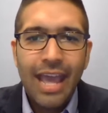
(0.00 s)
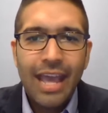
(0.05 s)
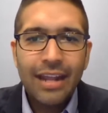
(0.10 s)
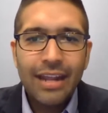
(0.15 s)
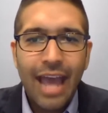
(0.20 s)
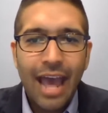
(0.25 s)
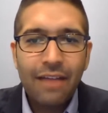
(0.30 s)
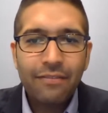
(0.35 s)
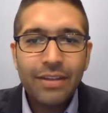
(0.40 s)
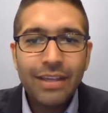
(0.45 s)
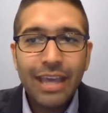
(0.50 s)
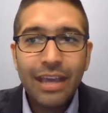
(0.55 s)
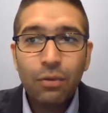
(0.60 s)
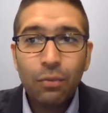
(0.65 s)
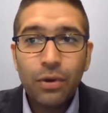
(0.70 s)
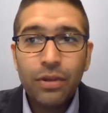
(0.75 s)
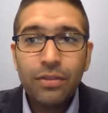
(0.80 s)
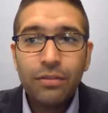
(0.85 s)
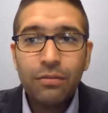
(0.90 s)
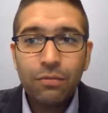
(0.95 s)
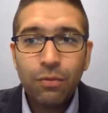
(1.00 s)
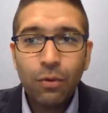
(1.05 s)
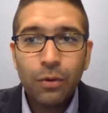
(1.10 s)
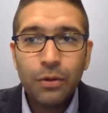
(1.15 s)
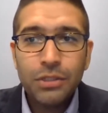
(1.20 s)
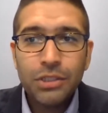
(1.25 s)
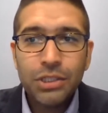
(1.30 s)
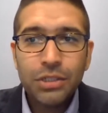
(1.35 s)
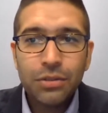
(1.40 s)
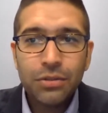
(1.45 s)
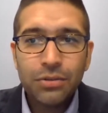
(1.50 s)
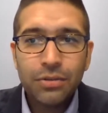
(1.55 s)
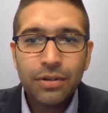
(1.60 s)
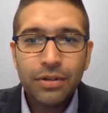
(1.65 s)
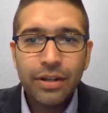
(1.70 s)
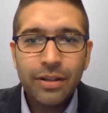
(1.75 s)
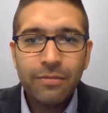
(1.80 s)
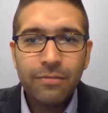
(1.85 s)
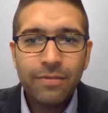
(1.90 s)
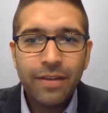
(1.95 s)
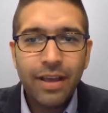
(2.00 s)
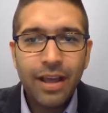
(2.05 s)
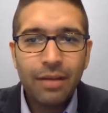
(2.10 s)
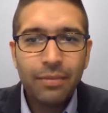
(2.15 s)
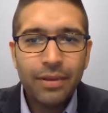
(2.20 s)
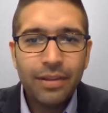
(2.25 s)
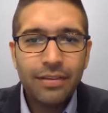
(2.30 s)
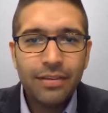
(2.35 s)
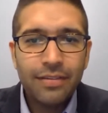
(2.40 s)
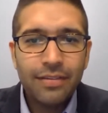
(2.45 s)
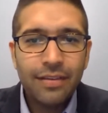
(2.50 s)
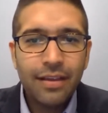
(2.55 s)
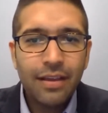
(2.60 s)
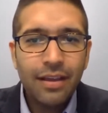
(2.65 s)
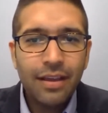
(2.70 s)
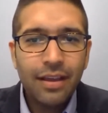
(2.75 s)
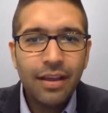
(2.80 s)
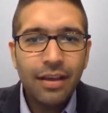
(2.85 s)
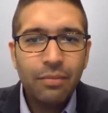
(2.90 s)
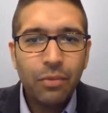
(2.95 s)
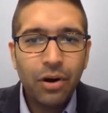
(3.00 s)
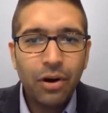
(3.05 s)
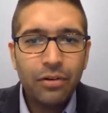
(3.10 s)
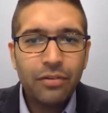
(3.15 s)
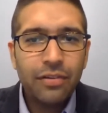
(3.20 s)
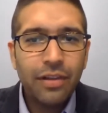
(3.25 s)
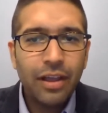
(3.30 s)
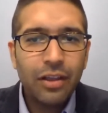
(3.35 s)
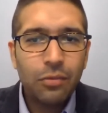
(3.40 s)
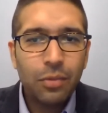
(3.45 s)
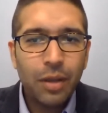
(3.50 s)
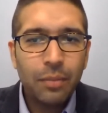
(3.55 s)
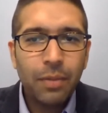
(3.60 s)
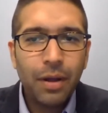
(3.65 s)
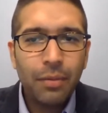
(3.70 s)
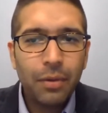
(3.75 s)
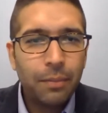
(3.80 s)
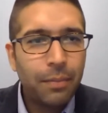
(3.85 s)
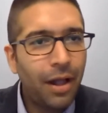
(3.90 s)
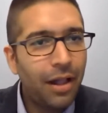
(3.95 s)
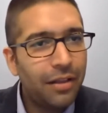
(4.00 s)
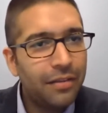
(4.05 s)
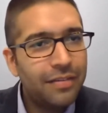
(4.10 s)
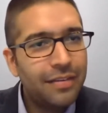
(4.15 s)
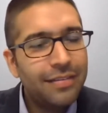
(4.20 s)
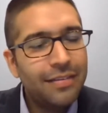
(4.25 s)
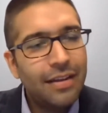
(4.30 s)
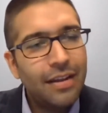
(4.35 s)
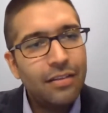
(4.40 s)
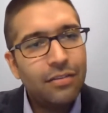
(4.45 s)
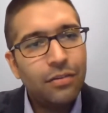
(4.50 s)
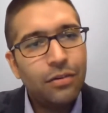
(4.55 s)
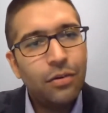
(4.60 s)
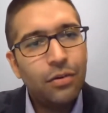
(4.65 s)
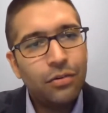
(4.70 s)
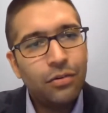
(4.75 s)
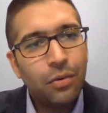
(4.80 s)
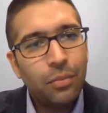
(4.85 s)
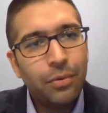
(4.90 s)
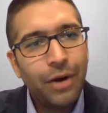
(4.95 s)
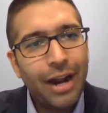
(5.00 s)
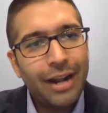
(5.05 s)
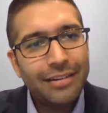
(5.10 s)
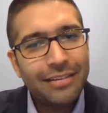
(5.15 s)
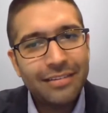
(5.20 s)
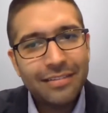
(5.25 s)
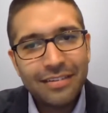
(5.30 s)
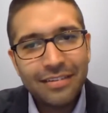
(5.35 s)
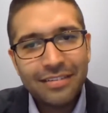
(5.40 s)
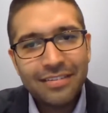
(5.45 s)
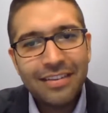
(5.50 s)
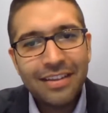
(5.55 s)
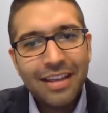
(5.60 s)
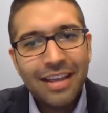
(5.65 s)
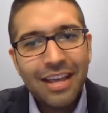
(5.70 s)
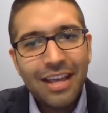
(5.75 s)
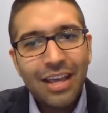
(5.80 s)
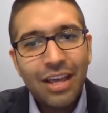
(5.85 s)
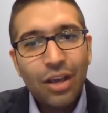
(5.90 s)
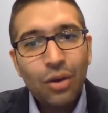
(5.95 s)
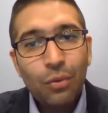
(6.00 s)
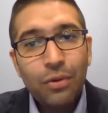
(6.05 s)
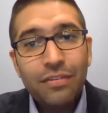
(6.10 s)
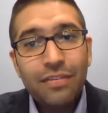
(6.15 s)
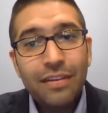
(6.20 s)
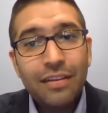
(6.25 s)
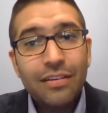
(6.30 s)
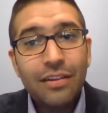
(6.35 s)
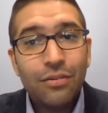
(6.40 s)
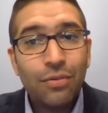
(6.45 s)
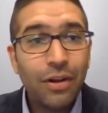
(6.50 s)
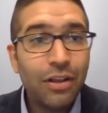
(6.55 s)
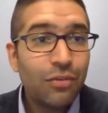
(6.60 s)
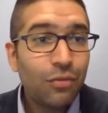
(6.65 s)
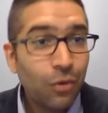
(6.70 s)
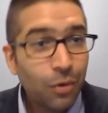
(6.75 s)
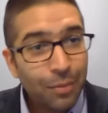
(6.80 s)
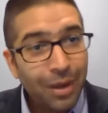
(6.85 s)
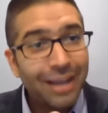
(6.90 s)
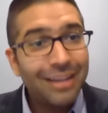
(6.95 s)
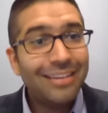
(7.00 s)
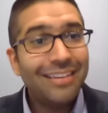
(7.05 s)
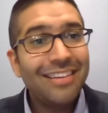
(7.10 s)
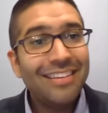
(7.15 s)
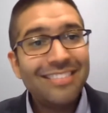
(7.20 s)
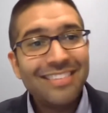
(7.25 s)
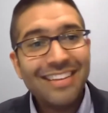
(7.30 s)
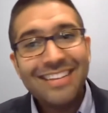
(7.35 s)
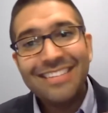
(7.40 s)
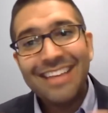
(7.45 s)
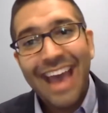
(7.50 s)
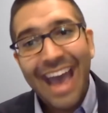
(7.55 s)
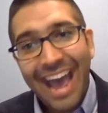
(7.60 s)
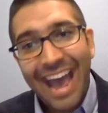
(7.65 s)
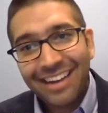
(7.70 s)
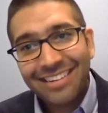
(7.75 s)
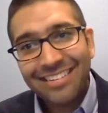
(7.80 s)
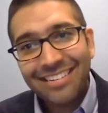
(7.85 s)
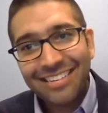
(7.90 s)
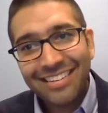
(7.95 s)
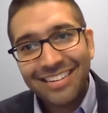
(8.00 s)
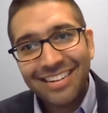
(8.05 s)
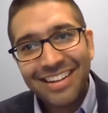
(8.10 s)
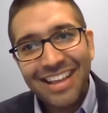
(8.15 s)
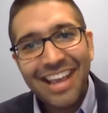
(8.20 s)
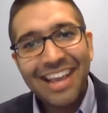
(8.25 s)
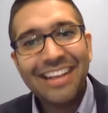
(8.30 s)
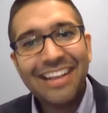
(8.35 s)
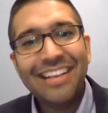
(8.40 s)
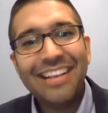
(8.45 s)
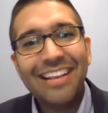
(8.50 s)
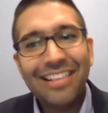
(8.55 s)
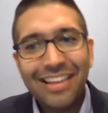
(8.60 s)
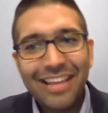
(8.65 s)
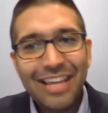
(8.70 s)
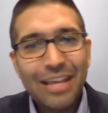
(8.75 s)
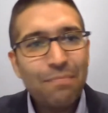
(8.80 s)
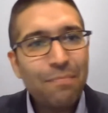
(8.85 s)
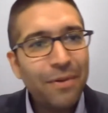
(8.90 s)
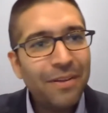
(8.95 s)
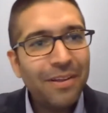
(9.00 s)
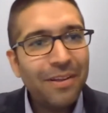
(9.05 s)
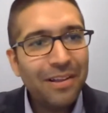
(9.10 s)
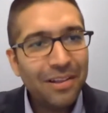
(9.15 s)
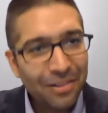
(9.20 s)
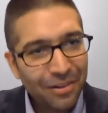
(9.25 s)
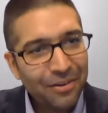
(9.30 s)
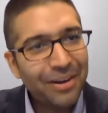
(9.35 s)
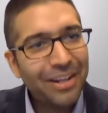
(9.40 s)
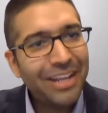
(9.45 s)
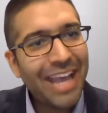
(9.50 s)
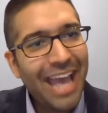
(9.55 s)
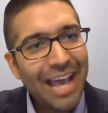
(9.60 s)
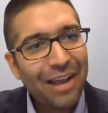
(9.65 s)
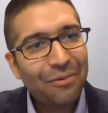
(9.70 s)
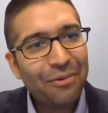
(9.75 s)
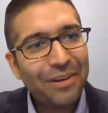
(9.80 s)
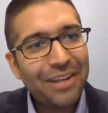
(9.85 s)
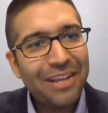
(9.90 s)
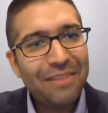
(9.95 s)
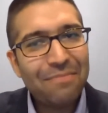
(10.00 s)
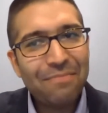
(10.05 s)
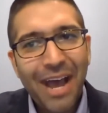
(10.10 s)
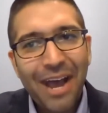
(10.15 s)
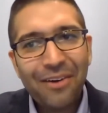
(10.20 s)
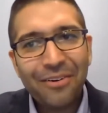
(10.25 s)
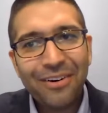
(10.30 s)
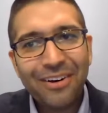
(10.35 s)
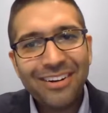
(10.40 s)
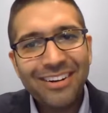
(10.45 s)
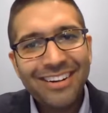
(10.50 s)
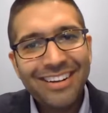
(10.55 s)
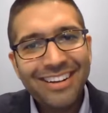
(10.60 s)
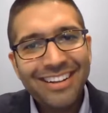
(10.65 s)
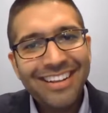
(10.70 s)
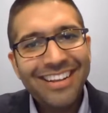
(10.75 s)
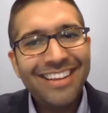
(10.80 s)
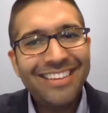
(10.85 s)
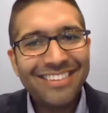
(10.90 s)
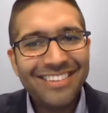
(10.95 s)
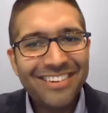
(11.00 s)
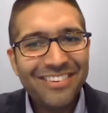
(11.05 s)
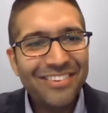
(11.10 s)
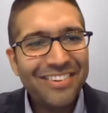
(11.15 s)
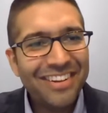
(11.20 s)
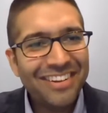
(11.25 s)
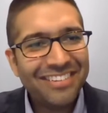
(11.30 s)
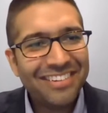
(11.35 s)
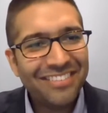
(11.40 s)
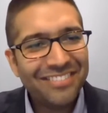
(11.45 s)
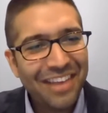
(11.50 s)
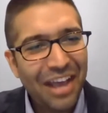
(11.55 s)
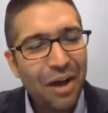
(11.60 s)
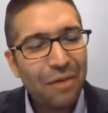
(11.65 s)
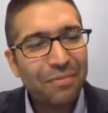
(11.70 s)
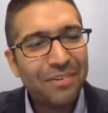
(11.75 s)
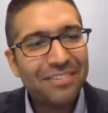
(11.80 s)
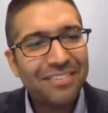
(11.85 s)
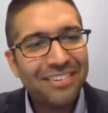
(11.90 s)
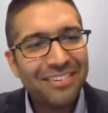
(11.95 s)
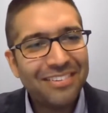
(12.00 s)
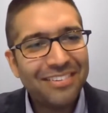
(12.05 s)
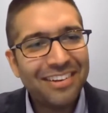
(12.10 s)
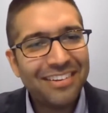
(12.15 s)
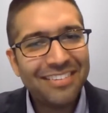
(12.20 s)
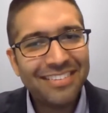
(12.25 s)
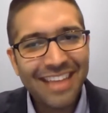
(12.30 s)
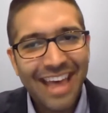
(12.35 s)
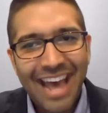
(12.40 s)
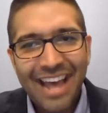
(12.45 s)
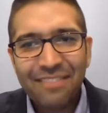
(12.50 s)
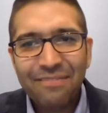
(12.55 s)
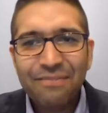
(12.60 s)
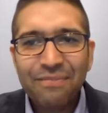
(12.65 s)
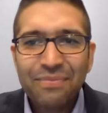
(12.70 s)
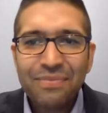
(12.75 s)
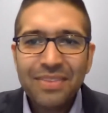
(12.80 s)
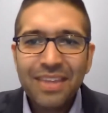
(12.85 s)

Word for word: and advocate with and for children and families marginalized by public policies and institutional practices. We seek to transform ideas into action, and LEAP, Learning, Equity, and Power, is a new initiative to help us do just that.